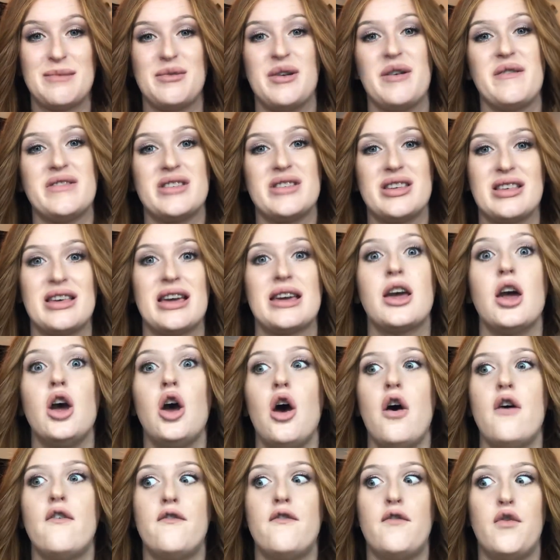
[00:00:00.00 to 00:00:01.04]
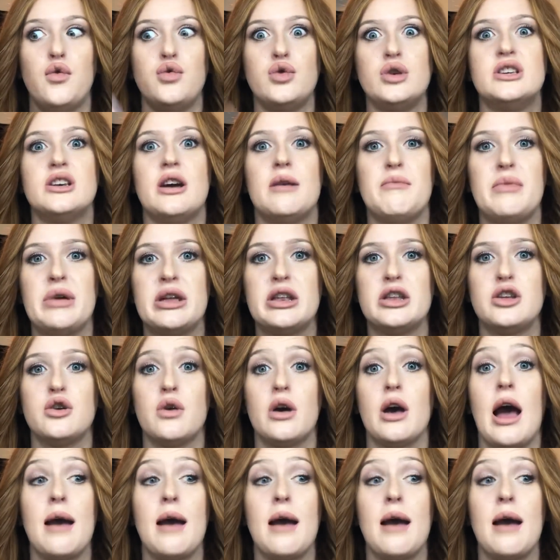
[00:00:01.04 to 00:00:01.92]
be able to like fully jump into it.